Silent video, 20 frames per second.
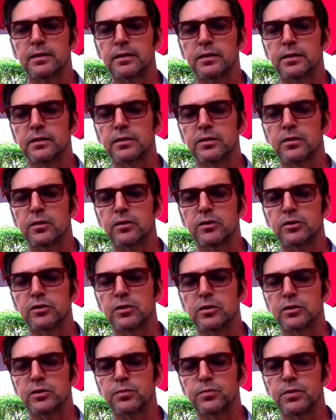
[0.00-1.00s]
Let's go ahead and
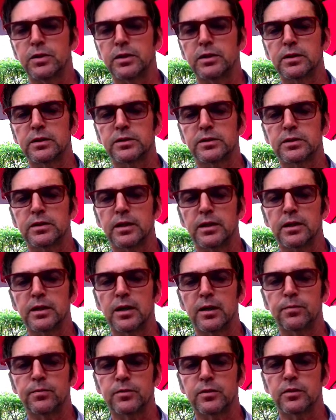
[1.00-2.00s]
speed this thing
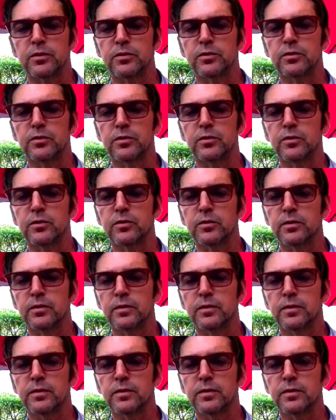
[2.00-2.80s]
up to 2.